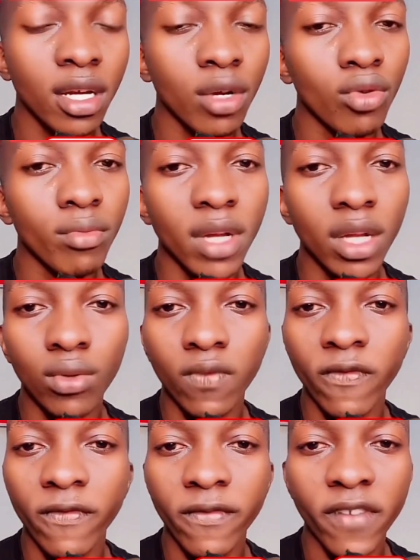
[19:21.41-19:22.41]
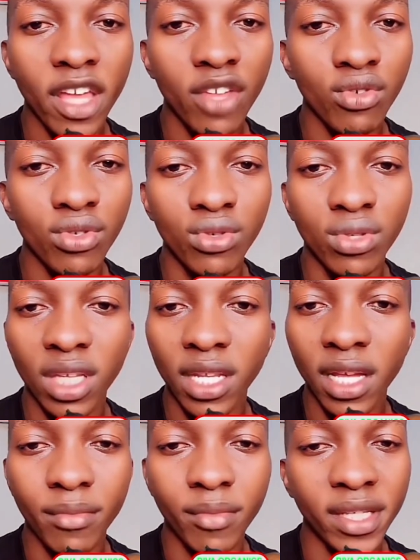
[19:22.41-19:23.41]
Sheikh Umar, vayo
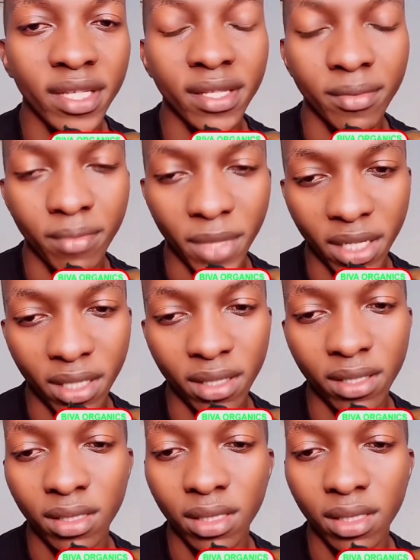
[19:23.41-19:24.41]
yogira mazima.